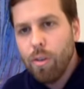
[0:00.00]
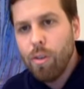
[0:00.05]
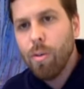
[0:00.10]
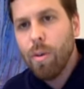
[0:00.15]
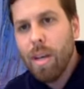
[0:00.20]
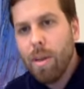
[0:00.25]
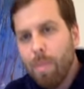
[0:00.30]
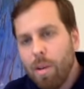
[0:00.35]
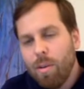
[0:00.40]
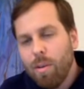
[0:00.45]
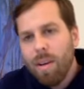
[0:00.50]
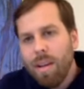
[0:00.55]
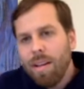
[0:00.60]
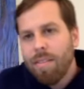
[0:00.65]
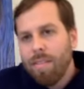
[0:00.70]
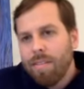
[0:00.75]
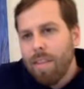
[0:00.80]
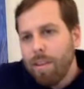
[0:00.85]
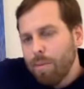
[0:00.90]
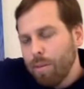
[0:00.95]
new
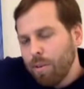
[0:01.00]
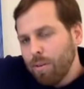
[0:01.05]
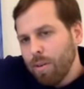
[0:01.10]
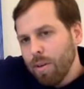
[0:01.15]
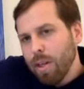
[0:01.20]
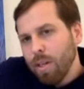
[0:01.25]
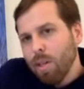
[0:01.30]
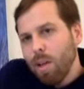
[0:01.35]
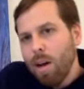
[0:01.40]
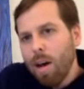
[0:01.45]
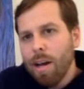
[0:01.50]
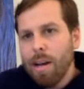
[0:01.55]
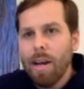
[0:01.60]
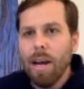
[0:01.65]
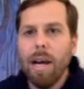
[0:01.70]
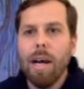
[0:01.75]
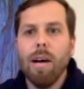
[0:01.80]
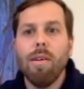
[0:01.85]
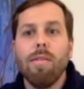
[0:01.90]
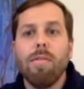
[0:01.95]
immigrants. They've been doing a
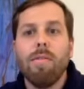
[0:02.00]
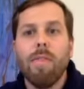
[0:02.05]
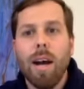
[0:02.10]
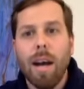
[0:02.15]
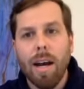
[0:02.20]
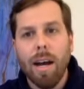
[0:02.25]
lot of